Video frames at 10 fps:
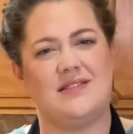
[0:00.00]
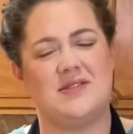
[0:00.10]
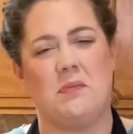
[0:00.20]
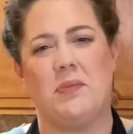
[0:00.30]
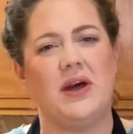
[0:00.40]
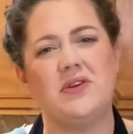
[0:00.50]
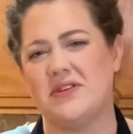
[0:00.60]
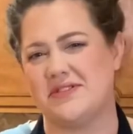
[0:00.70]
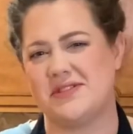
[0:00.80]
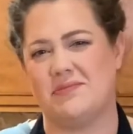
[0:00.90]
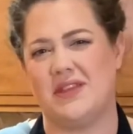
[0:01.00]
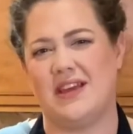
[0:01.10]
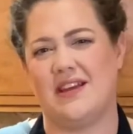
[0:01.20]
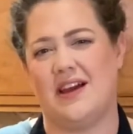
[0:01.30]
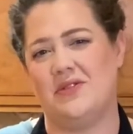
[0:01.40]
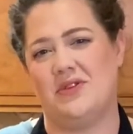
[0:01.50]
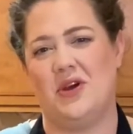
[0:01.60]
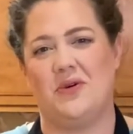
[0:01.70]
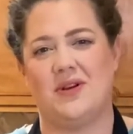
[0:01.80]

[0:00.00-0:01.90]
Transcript: some butter or something, I don't know.